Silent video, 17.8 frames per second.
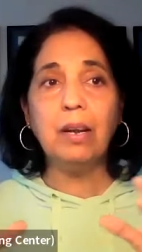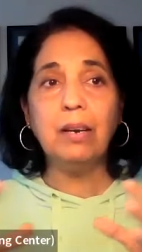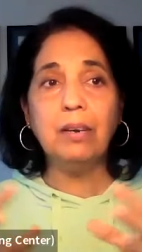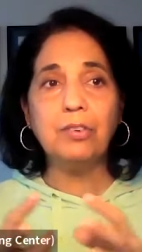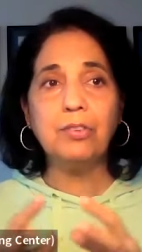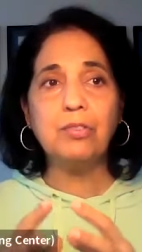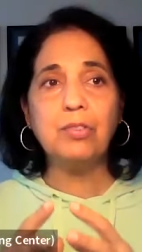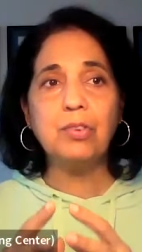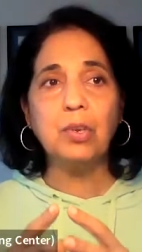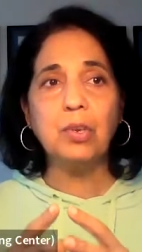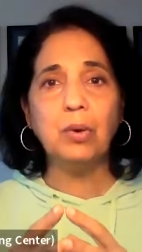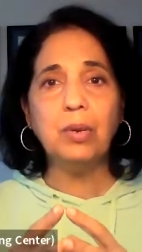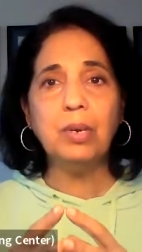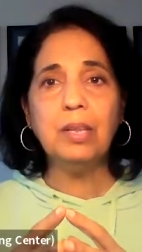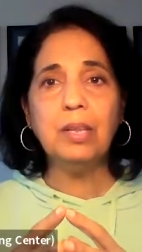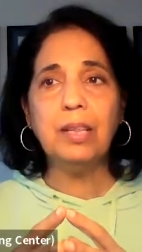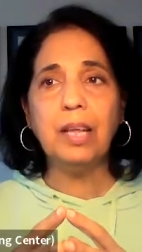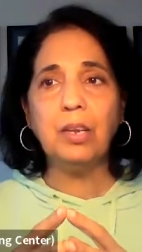
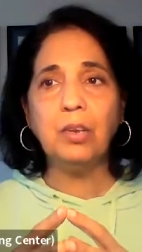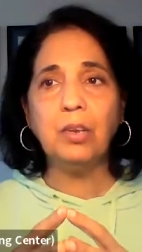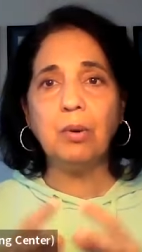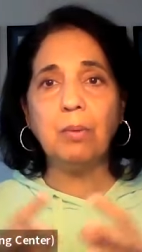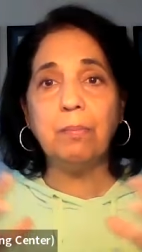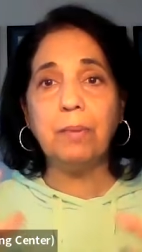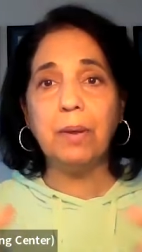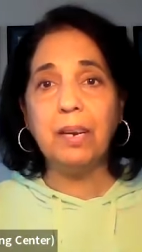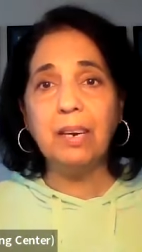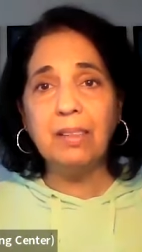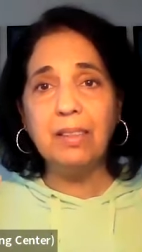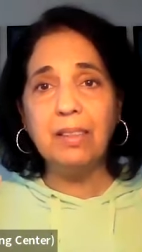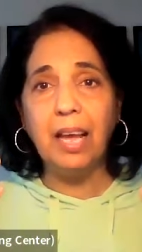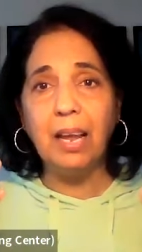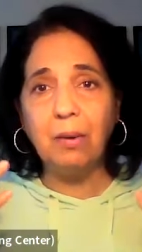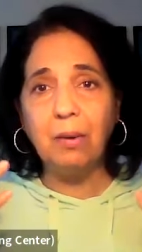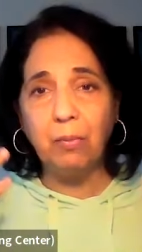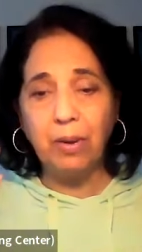understood that you're bigger
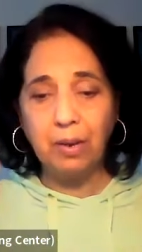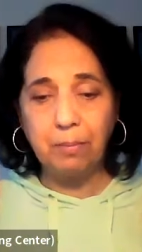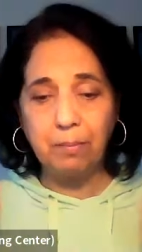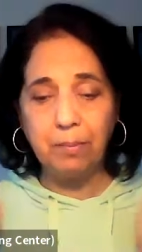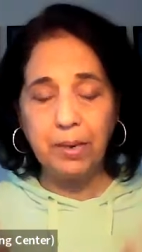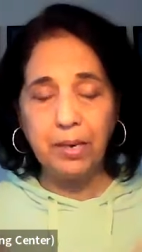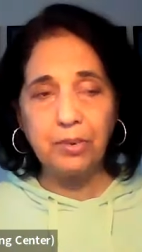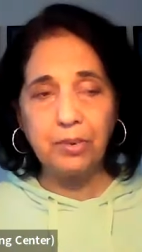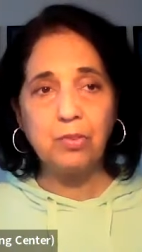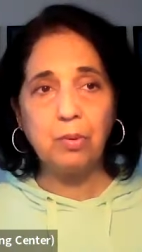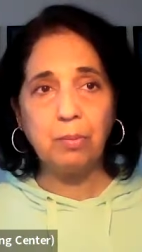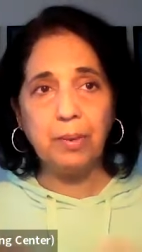than what appears